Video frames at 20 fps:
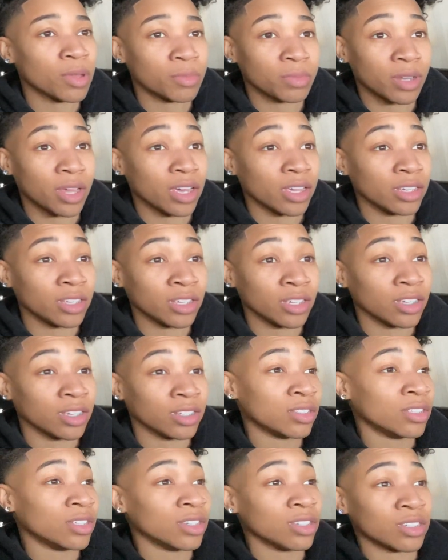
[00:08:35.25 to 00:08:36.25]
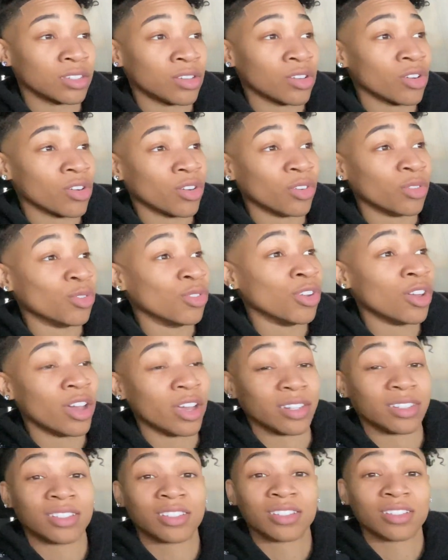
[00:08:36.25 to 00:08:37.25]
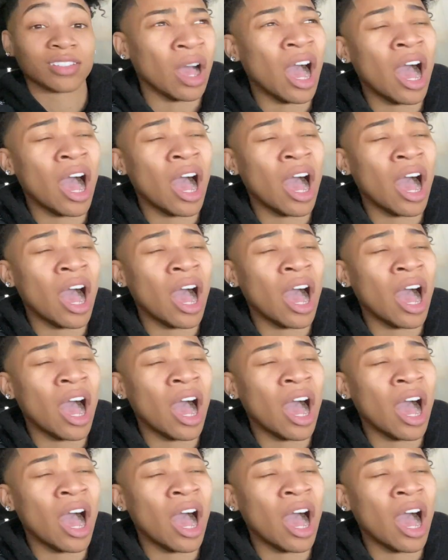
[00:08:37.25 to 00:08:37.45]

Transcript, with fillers: I'm like, yeah, this girl nuts.